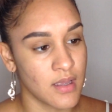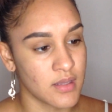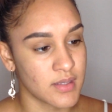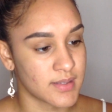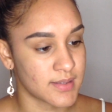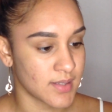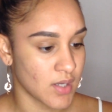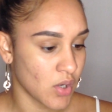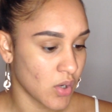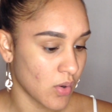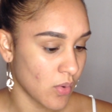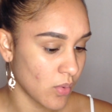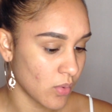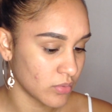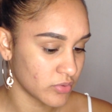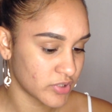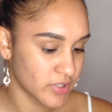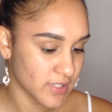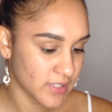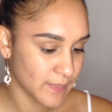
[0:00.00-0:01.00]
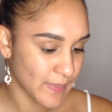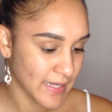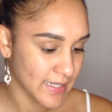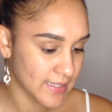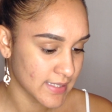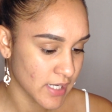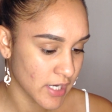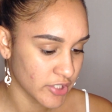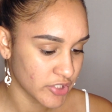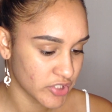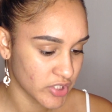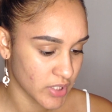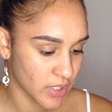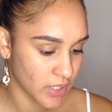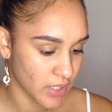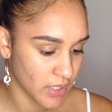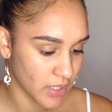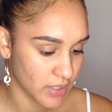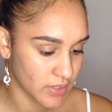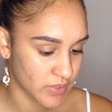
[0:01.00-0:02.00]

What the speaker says: So just by touching it,